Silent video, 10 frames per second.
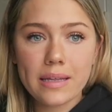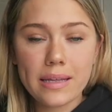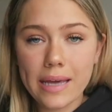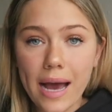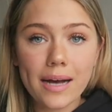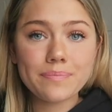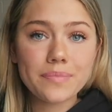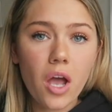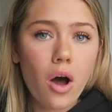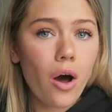Yeah.
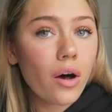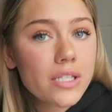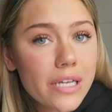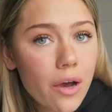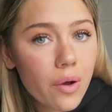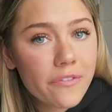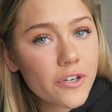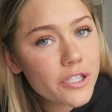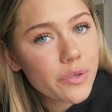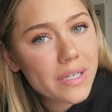Also, if
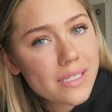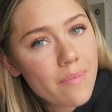you're doing